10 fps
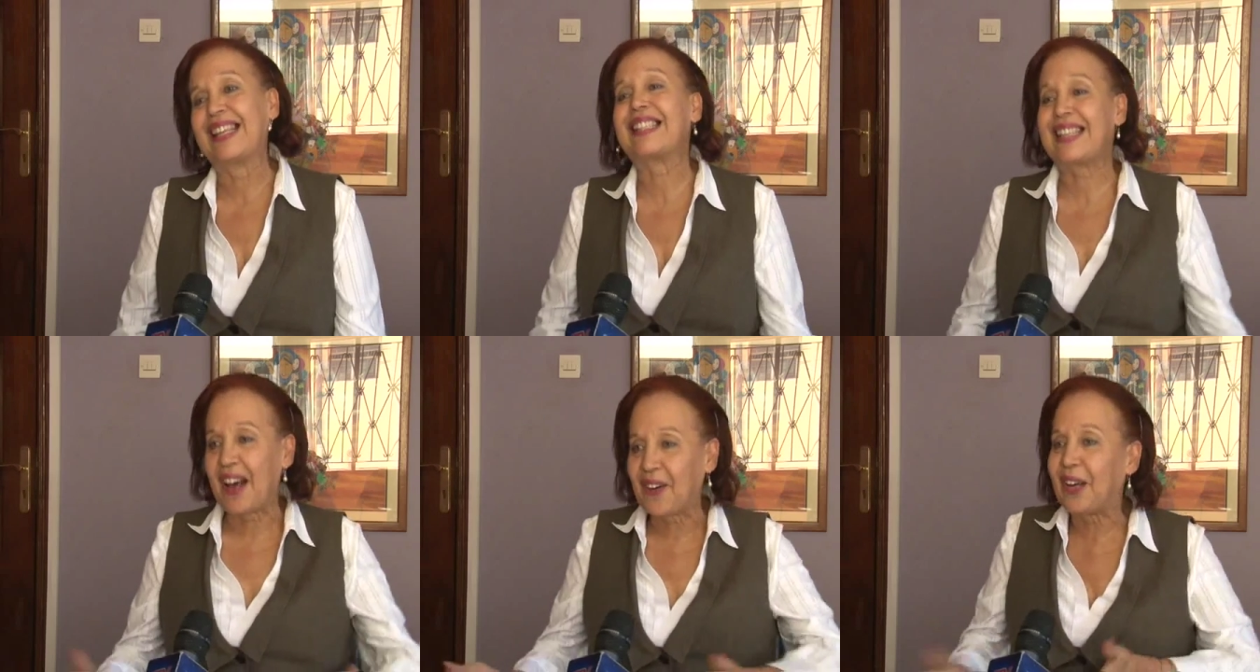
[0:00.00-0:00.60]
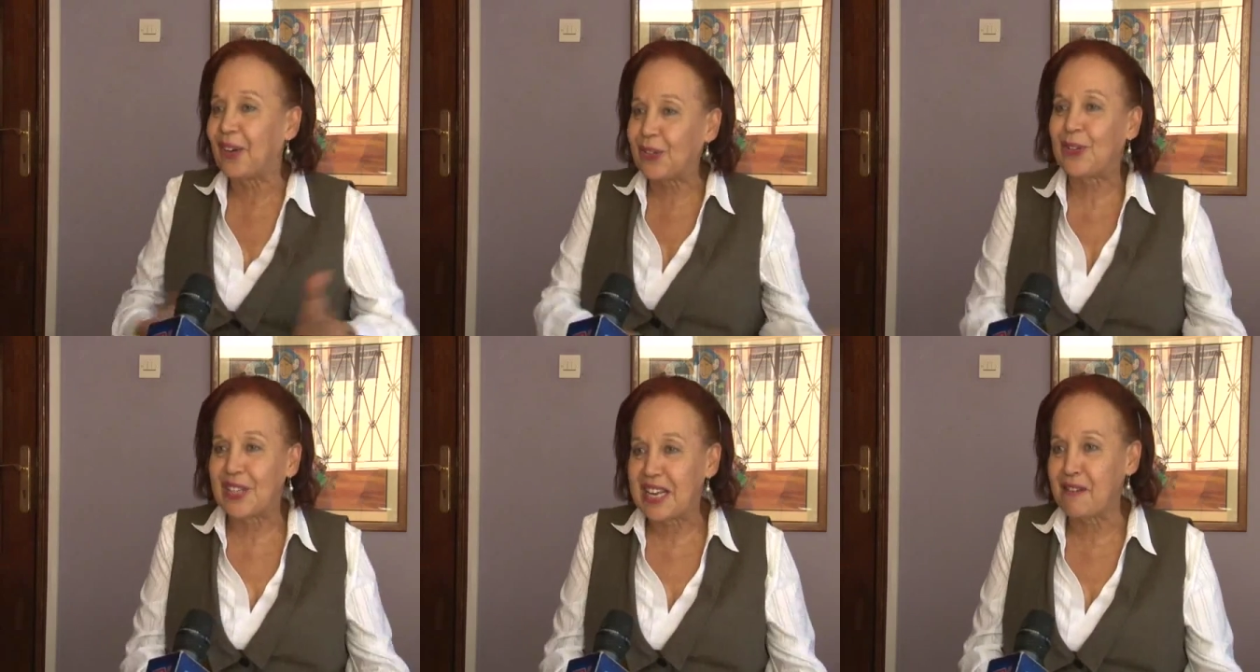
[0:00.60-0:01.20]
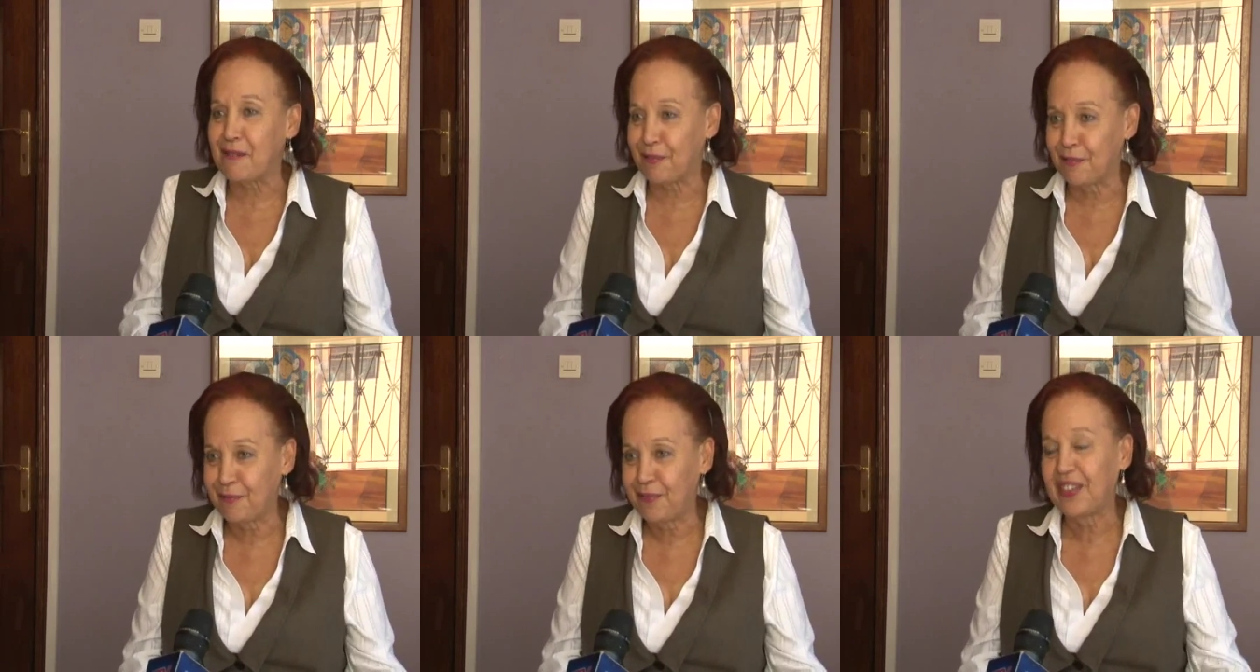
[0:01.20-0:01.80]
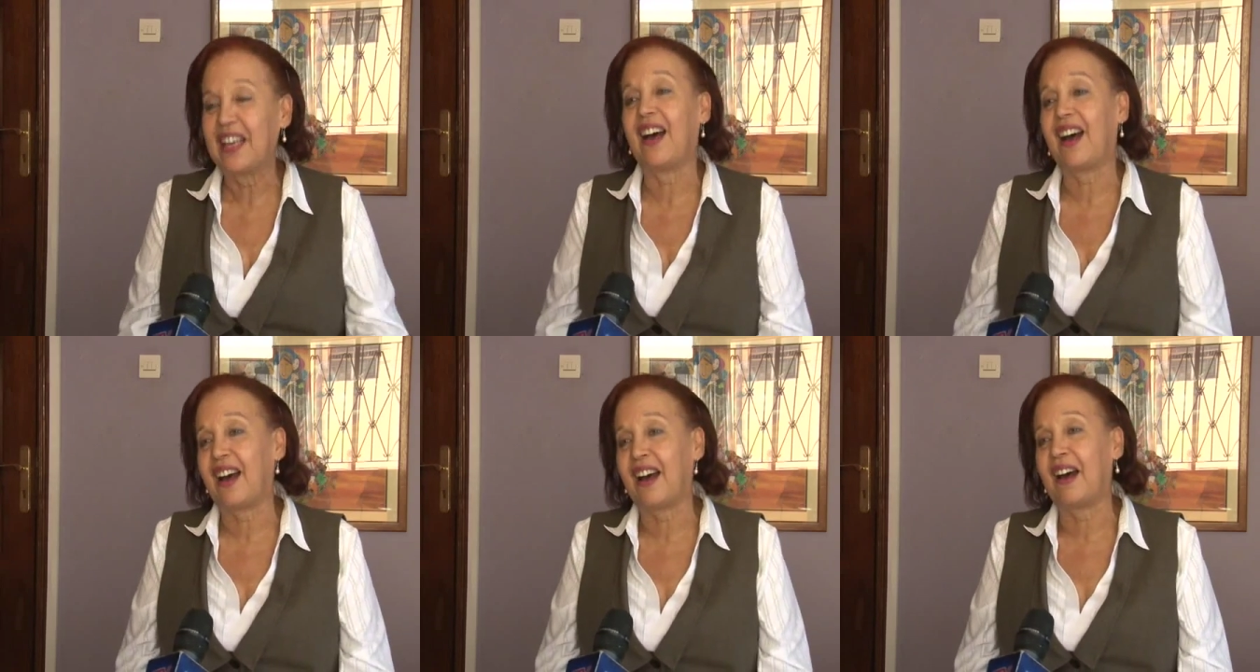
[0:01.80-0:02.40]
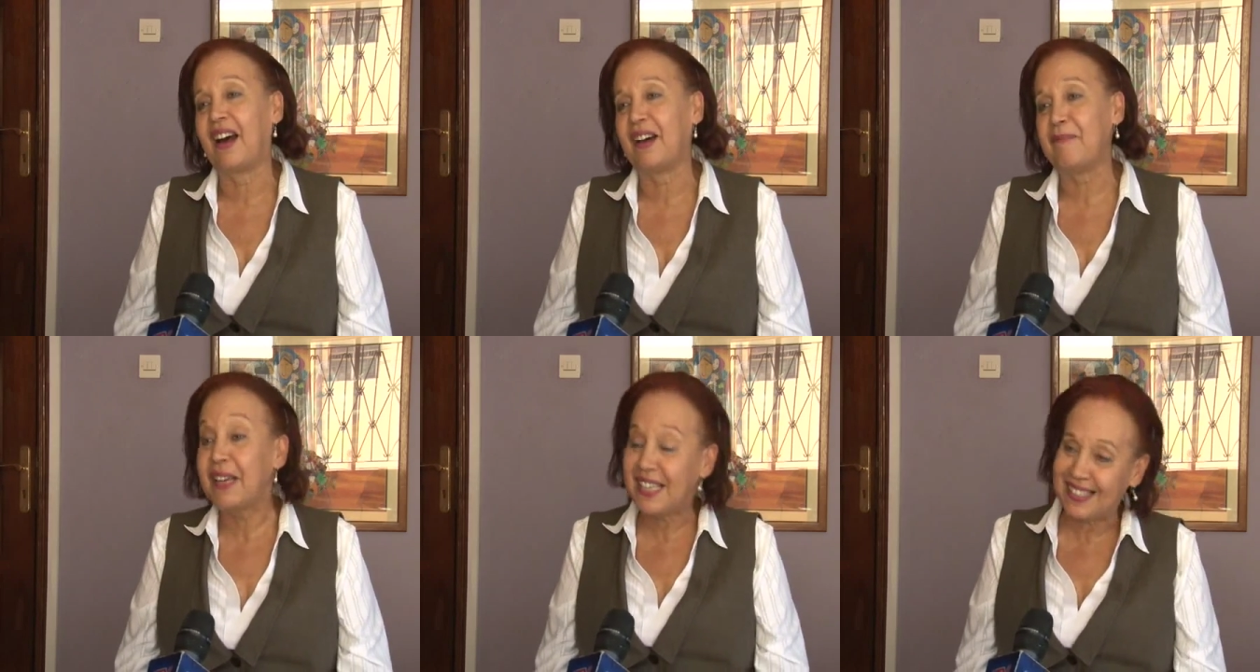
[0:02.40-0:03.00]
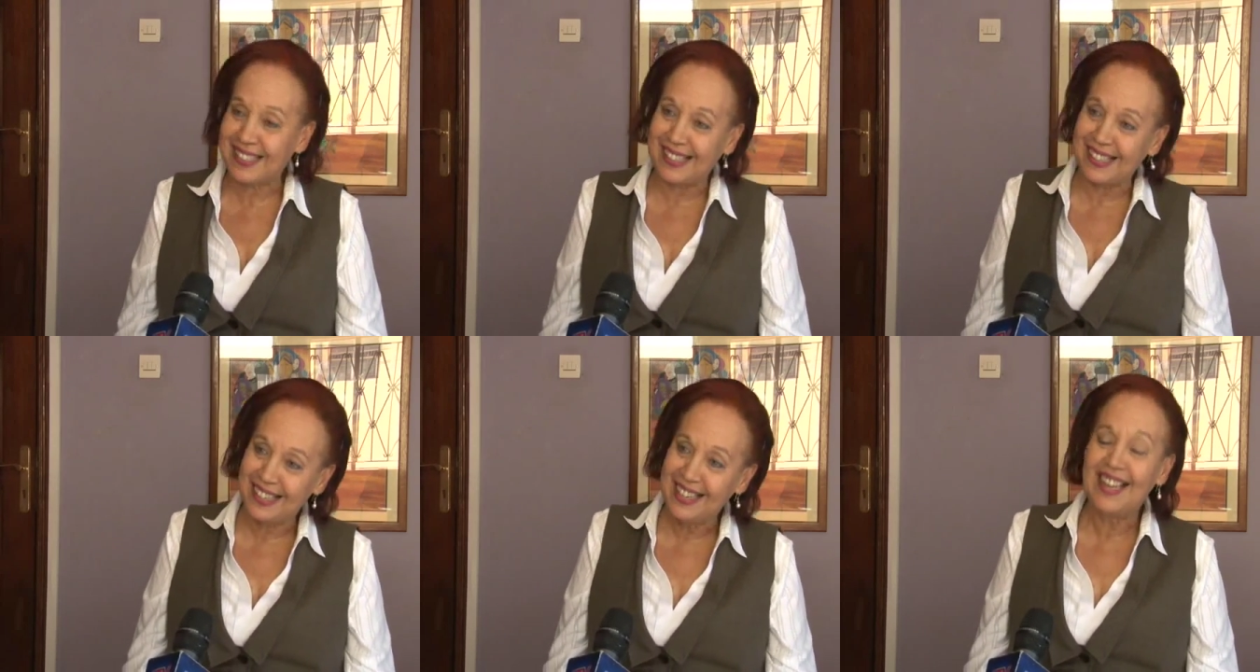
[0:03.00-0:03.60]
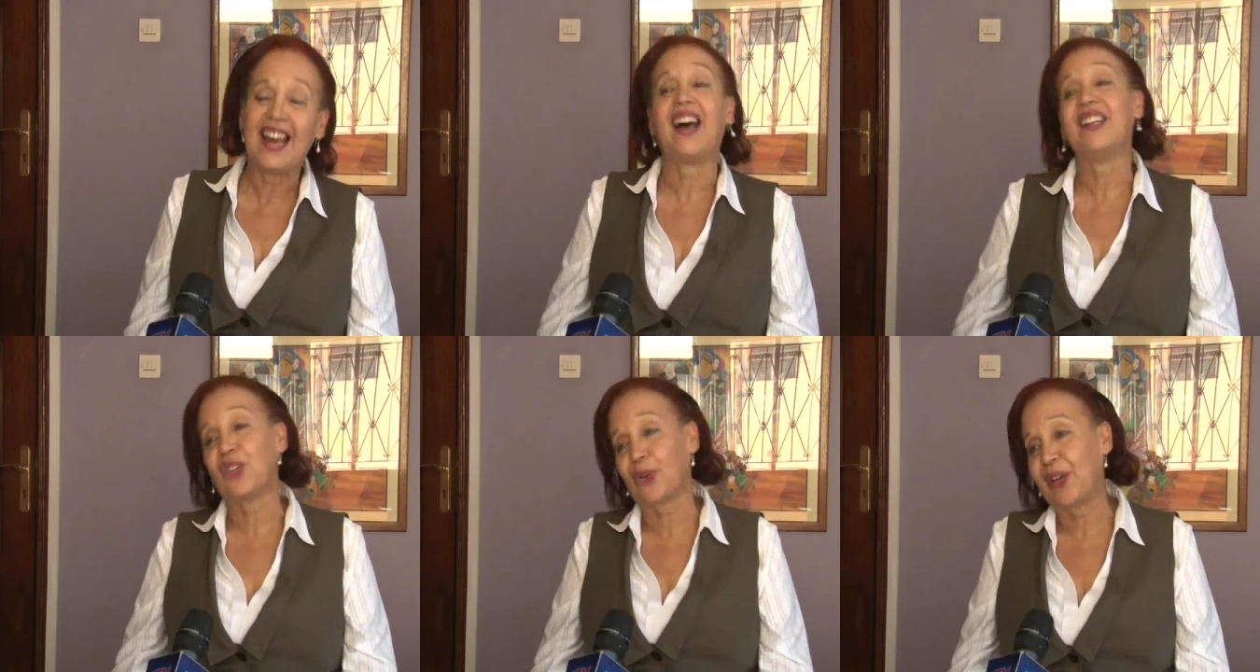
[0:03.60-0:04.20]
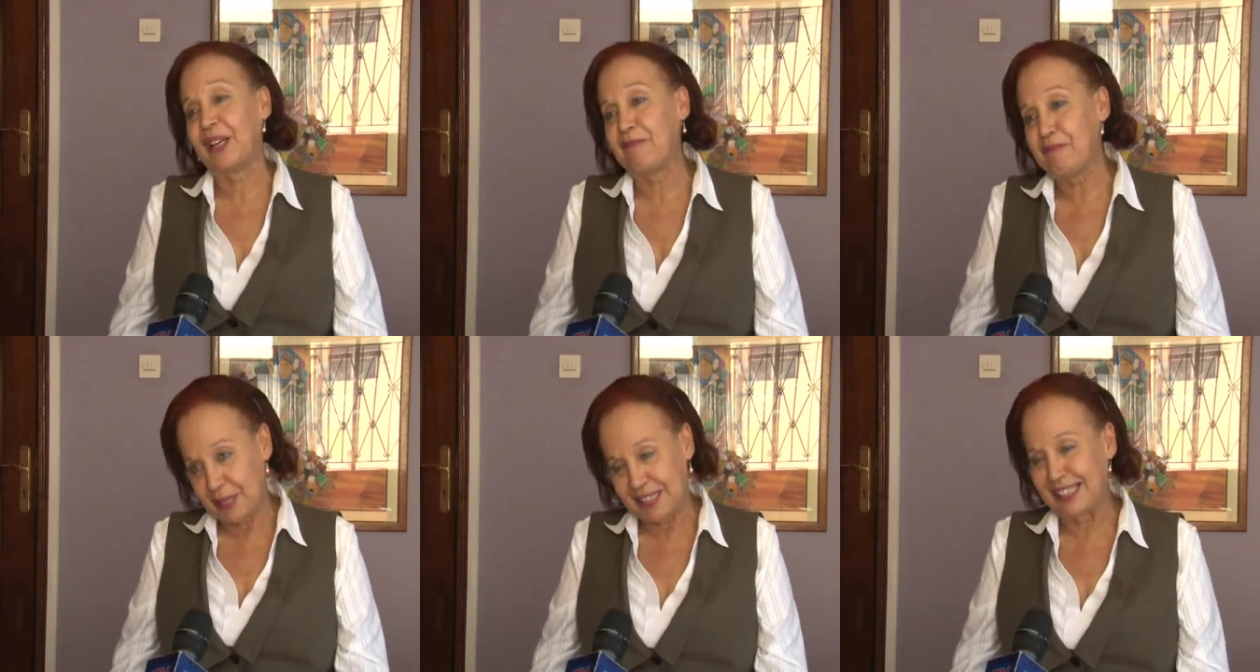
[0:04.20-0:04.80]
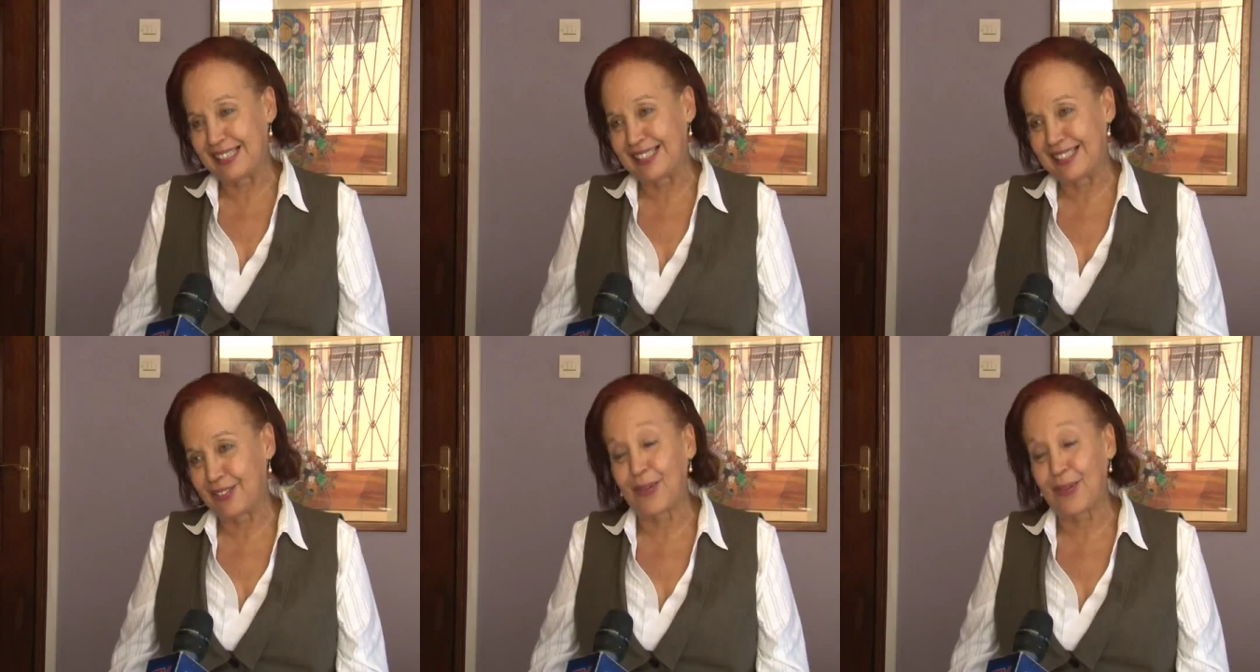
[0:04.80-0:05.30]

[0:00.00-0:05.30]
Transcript: That's how I got to leave uh, medicine and join business.